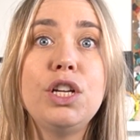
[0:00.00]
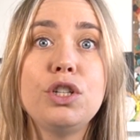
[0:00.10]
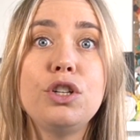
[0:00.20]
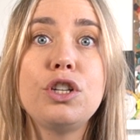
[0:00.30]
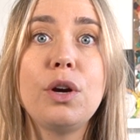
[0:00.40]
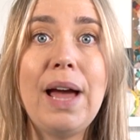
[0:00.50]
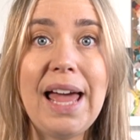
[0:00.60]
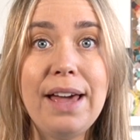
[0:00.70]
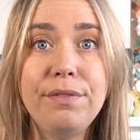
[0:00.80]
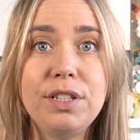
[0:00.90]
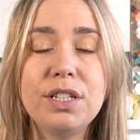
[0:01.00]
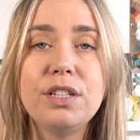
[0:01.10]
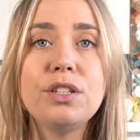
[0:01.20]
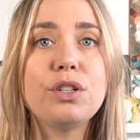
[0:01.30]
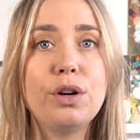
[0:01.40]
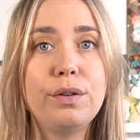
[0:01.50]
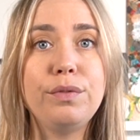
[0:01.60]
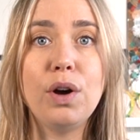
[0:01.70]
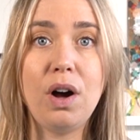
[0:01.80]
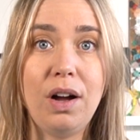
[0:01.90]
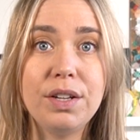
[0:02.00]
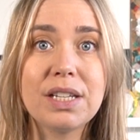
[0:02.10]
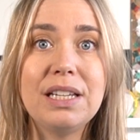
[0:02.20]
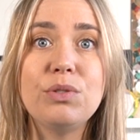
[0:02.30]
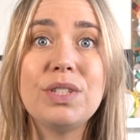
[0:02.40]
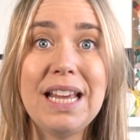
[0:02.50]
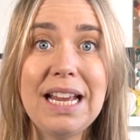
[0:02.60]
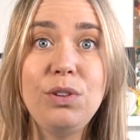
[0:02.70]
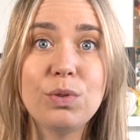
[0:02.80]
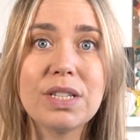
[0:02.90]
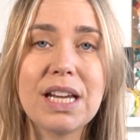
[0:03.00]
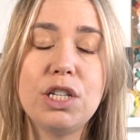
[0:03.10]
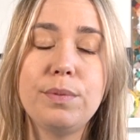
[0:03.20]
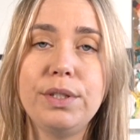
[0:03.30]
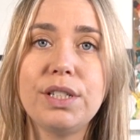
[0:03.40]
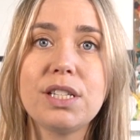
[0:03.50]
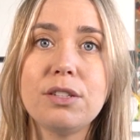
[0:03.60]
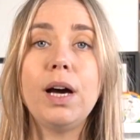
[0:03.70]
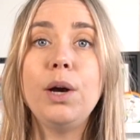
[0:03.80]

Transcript: to show evidence of your art skills in your sketchbooks.